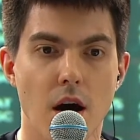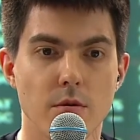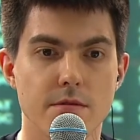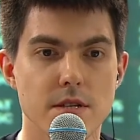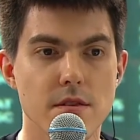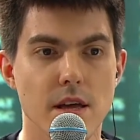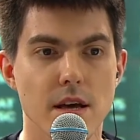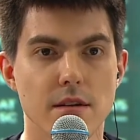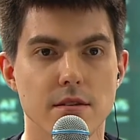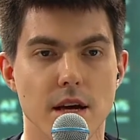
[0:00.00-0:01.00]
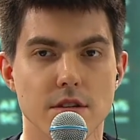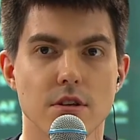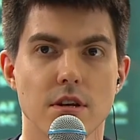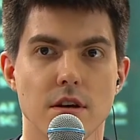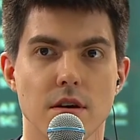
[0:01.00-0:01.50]
We've seen that
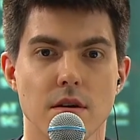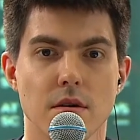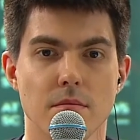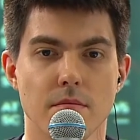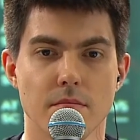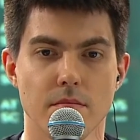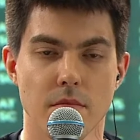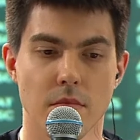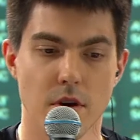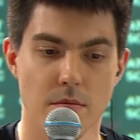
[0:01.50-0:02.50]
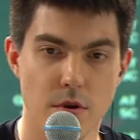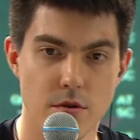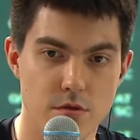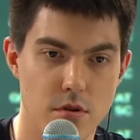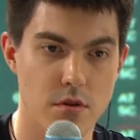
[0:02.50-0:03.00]
actually
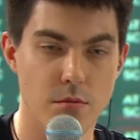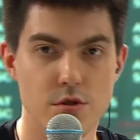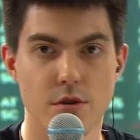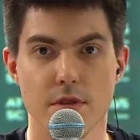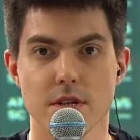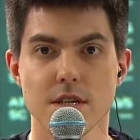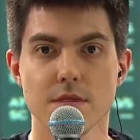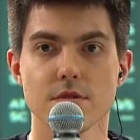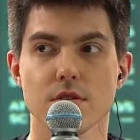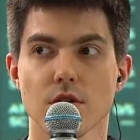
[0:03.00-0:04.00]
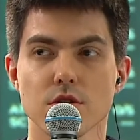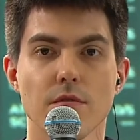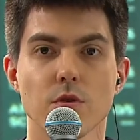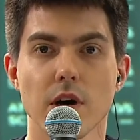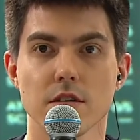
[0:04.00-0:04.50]
most of the teams got
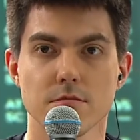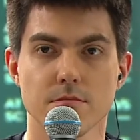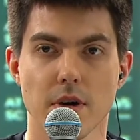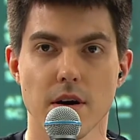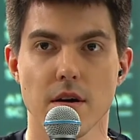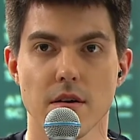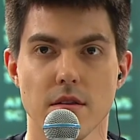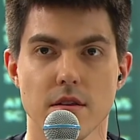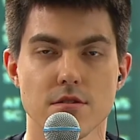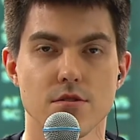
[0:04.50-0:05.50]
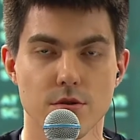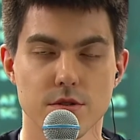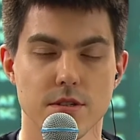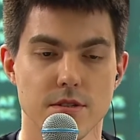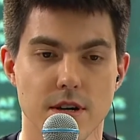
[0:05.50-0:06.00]
overwhelmed by this
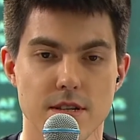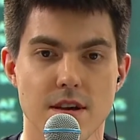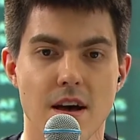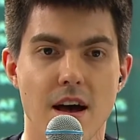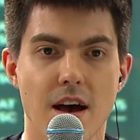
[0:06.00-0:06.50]
daunting task